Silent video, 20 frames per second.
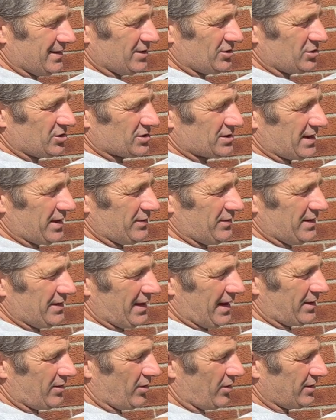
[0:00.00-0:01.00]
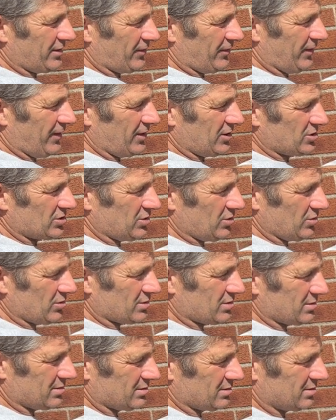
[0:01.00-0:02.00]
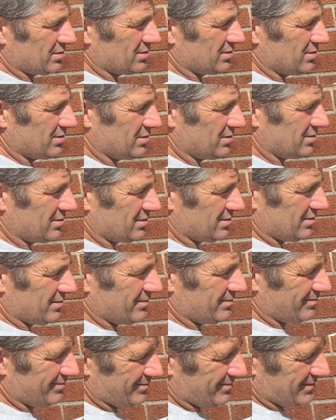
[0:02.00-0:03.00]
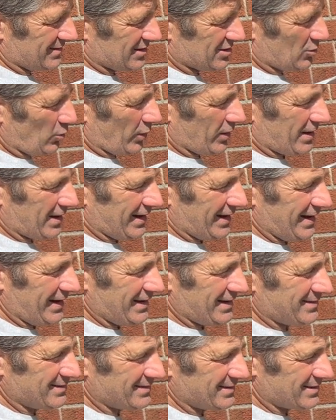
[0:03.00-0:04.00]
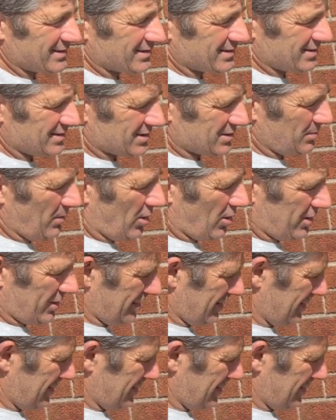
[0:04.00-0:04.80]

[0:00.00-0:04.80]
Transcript: just giving it that nice finished look. Quite clean, smart and